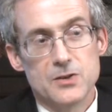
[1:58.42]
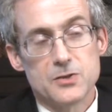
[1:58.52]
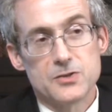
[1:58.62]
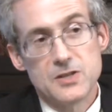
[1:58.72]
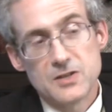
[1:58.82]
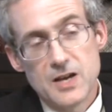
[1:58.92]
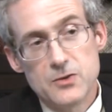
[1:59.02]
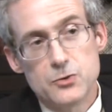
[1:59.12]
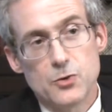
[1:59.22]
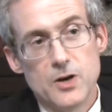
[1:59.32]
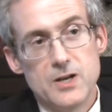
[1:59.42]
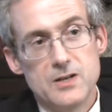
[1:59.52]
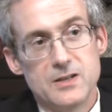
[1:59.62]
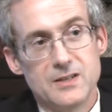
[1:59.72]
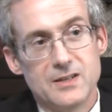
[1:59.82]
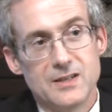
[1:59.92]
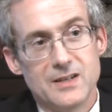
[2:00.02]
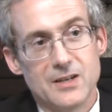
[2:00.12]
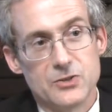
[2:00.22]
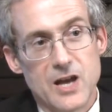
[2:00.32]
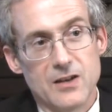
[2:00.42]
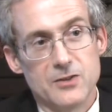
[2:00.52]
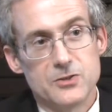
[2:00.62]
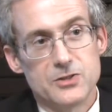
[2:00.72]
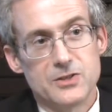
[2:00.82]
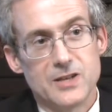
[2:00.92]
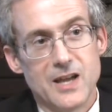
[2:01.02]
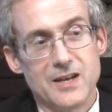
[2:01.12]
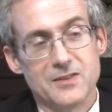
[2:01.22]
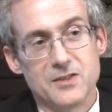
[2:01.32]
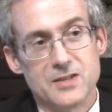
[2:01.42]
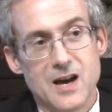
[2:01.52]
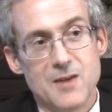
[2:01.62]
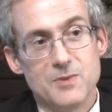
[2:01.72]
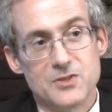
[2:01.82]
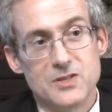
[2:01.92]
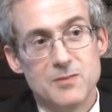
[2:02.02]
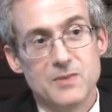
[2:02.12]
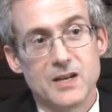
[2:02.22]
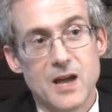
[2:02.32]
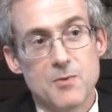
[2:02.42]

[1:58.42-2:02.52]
So since I enjoyed a challenge, and at the time it seemed that